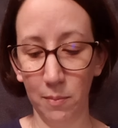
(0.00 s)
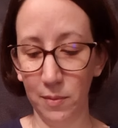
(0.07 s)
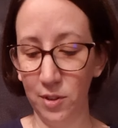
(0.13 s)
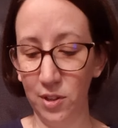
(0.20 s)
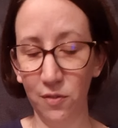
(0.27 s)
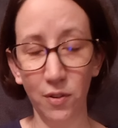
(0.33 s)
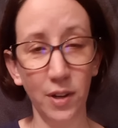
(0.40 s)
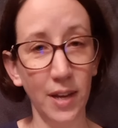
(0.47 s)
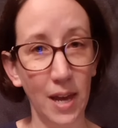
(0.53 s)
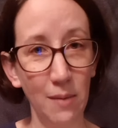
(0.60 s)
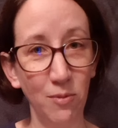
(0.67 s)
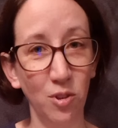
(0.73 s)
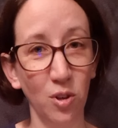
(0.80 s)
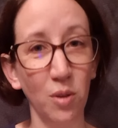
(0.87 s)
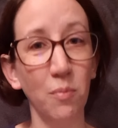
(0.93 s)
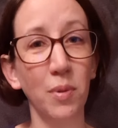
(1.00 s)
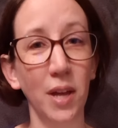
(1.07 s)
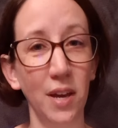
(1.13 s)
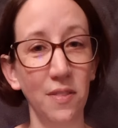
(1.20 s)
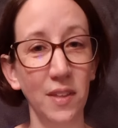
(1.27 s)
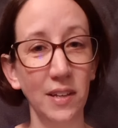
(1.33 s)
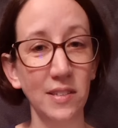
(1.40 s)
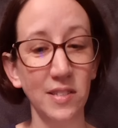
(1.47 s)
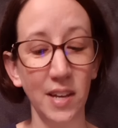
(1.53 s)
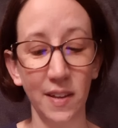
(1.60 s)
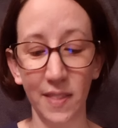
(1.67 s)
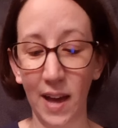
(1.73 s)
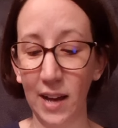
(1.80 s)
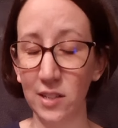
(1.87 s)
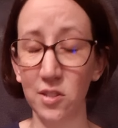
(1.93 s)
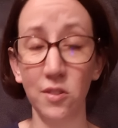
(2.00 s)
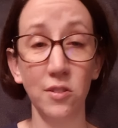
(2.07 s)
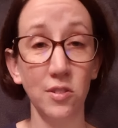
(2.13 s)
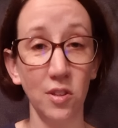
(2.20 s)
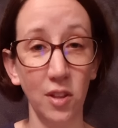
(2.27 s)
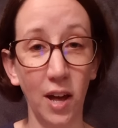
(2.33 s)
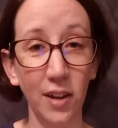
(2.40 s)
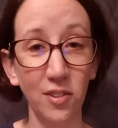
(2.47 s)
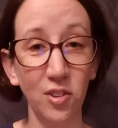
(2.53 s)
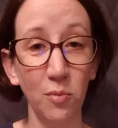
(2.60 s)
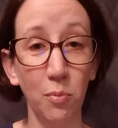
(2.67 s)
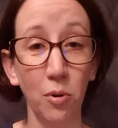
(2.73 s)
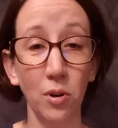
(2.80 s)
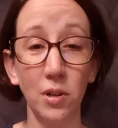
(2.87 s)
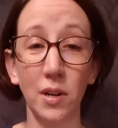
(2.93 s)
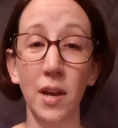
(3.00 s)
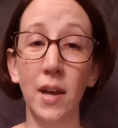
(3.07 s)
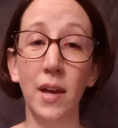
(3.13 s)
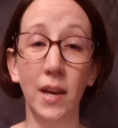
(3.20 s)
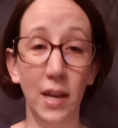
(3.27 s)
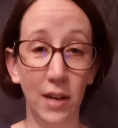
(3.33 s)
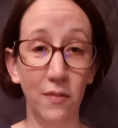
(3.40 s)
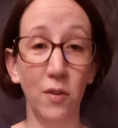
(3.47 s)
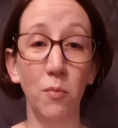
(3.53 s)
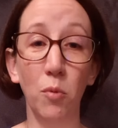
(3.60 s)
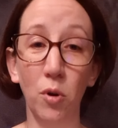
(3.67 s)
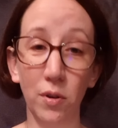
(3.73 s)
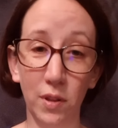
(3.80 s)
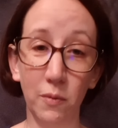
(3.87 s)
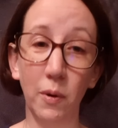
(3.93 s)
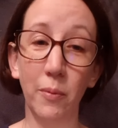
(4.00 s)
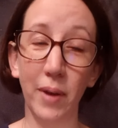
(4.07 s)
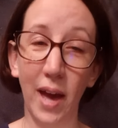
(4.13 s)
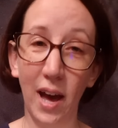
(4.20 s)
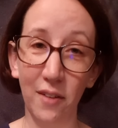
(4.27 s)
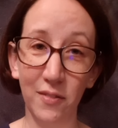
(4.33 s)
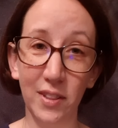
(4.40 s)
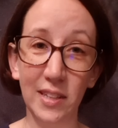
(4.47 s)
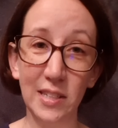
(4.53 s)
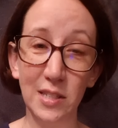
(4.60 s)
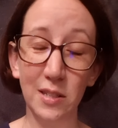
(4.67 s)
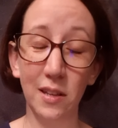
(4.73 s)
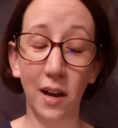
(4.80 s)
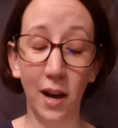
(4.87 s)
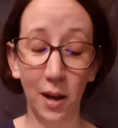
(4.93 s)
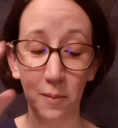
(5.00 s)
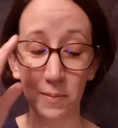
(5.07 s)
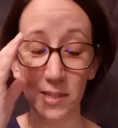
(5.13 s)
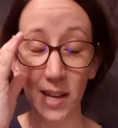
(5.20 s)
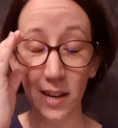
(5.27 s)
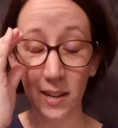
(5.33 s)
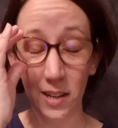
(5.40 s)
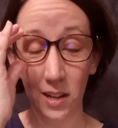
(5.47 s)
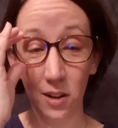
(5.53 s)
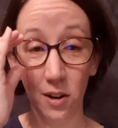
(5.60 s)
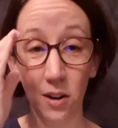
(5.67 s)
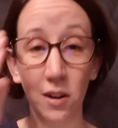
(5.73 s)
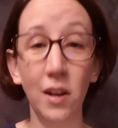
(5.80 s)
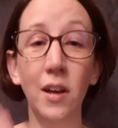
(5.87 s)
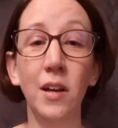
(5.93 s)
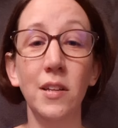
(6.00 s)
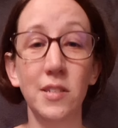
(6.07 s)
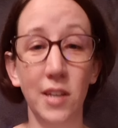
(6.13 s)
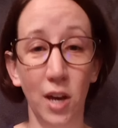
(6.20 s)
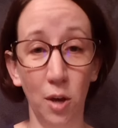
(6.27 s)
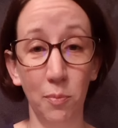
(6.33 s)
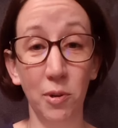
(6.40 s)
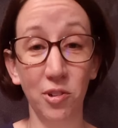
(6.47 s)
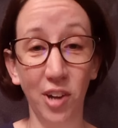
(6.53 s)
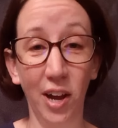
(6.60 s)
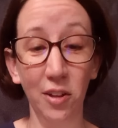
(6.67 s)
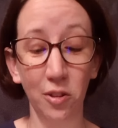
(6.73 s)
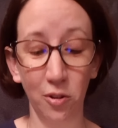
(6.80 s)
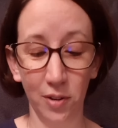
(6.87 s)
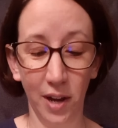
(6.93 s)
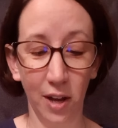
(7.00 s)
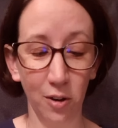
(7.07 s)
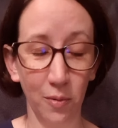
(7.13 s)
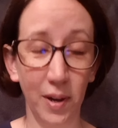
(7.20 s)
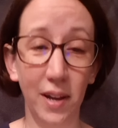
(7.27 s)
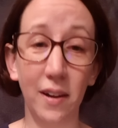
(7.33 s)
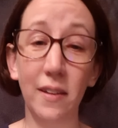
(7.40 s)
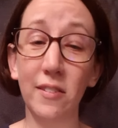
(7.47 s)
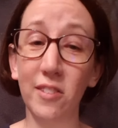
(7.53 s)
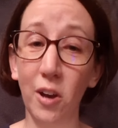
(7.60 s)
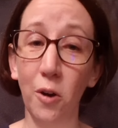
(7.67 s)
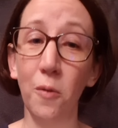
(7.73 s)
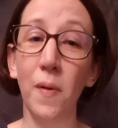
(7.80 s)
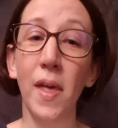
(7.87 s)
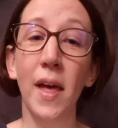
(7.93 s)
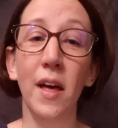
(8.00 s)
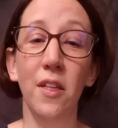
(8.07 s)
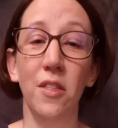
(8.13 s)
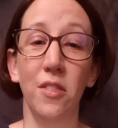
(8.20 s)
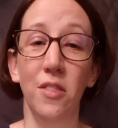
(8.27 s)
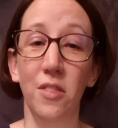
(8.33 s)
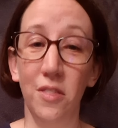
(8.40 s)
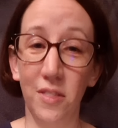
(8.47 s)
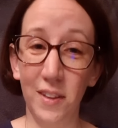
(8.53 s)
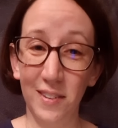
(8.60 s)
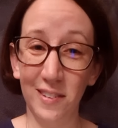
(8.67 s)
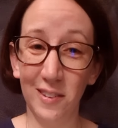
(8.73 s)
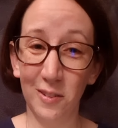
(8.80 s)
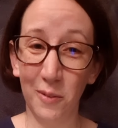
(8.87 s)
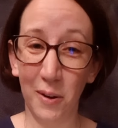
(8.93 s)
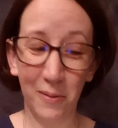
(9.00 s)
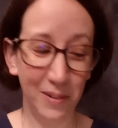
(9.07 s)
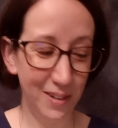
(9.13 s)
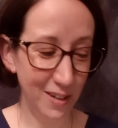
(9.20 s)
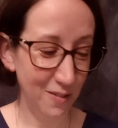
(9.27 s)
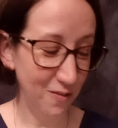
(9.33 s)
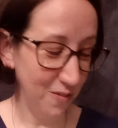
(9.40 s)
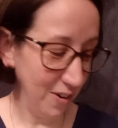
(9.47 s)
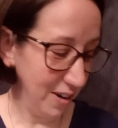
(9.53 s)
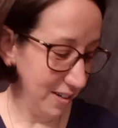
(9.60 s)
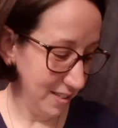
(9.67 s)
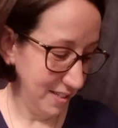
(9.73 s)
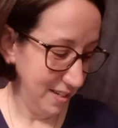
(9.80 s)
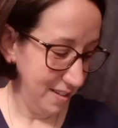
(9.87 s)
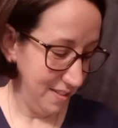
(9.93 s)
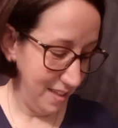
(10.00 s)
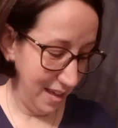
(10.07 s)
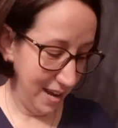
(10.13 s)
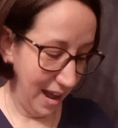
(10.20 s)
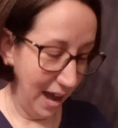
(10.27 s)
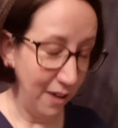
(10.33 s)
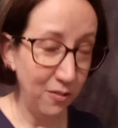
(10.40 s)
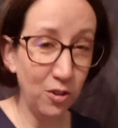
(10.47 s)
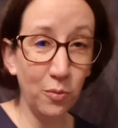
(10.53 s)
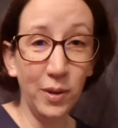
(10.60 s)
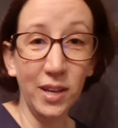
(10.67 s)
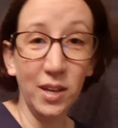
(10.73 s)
different games you can play, things like that. So there's a lot of support, even more than what we have in this set here, to help your child learn how to read. So this is what we did first. Then after we